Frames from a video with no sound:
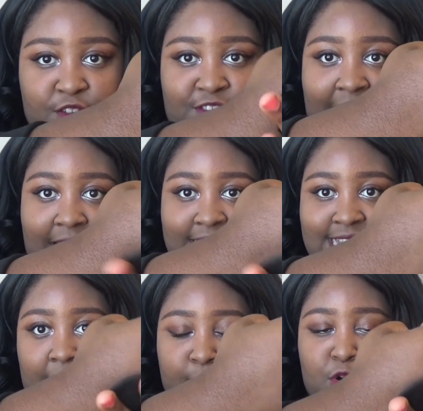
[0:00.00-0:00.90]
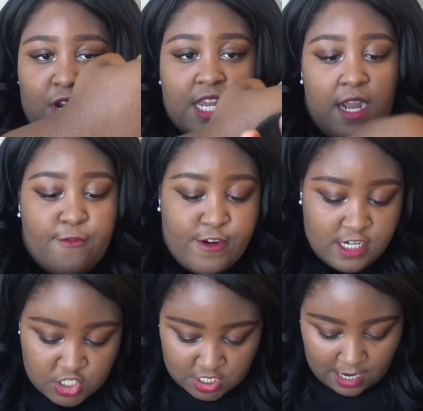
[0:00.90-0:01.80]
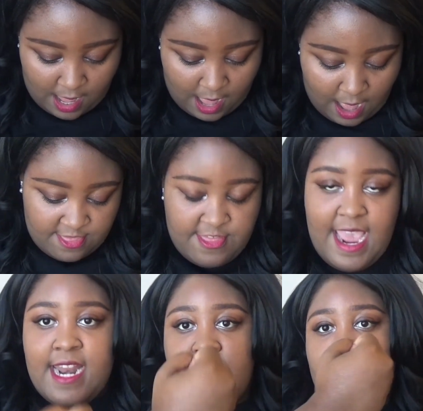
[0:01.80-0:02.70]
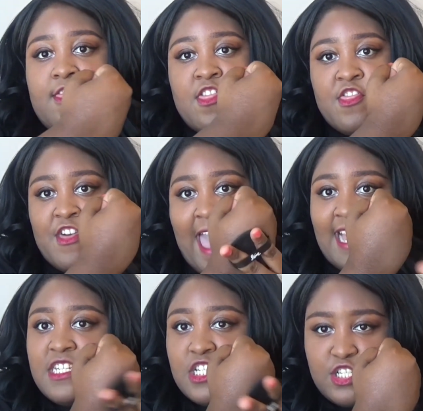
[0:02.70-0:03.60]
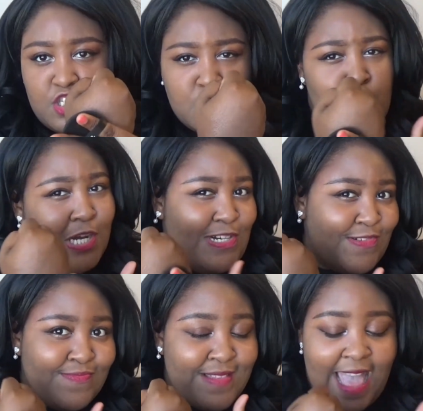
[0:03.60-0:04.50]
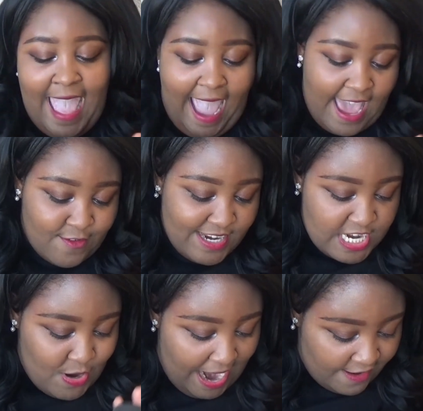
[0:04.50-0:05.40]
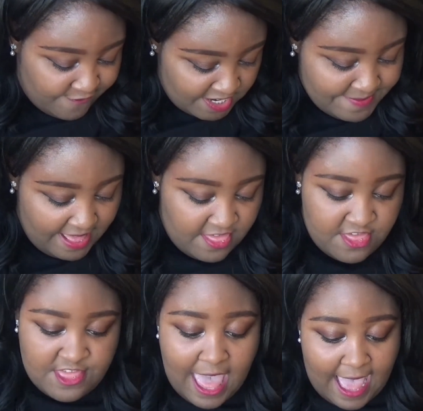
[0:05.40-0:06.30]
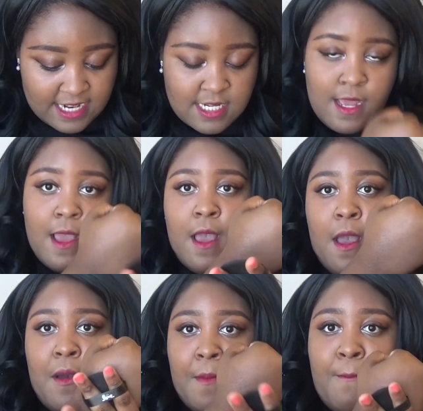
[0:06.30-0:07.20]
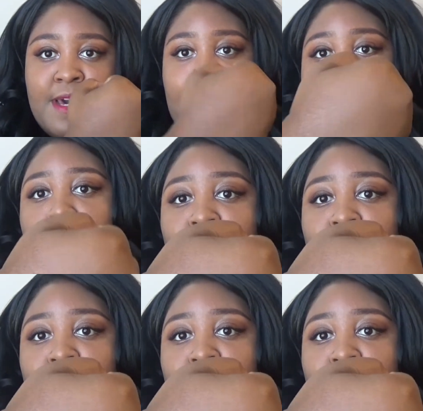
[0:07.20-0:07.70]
have got a lot more coverage than that, so I don't really know how I feel about that. But I mean,